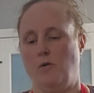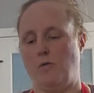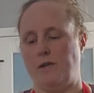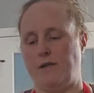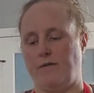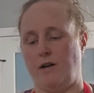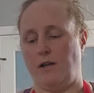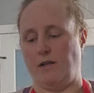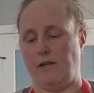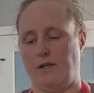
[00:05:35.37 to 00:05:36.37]
once I've
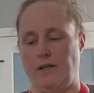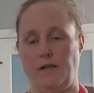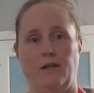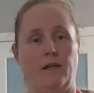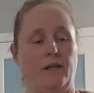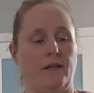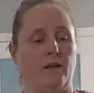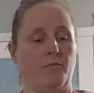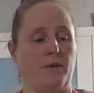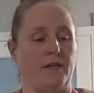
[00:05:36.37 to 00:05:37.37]
got it in
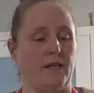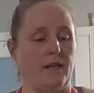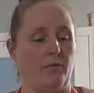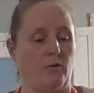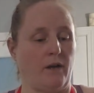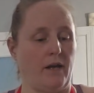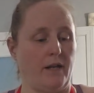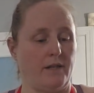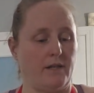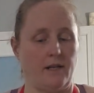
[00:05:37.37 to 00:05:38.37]
there a bit, then I will go ahead